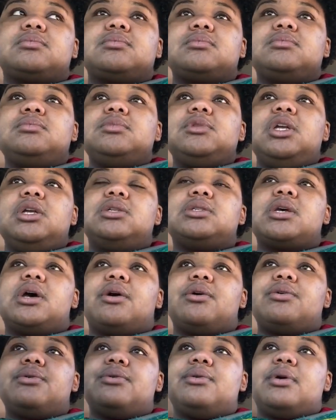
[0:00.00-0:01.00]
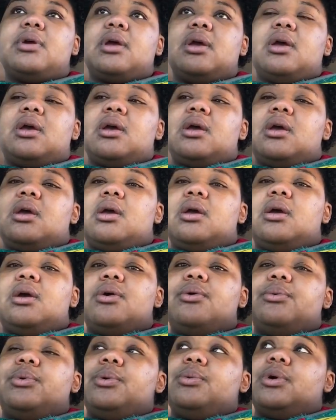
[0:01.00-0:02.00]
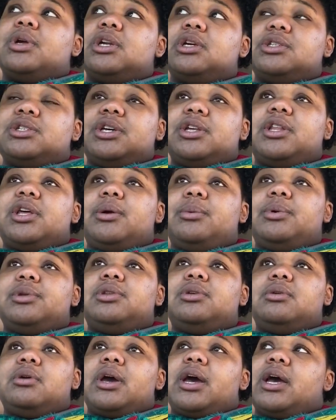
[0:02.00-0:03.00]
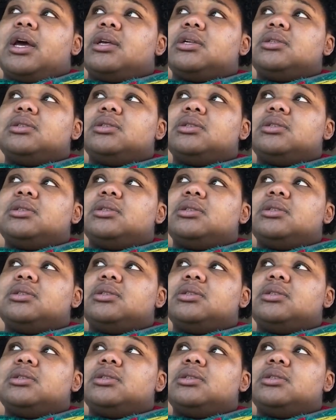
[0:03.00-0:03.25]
So we want to share that with you guys.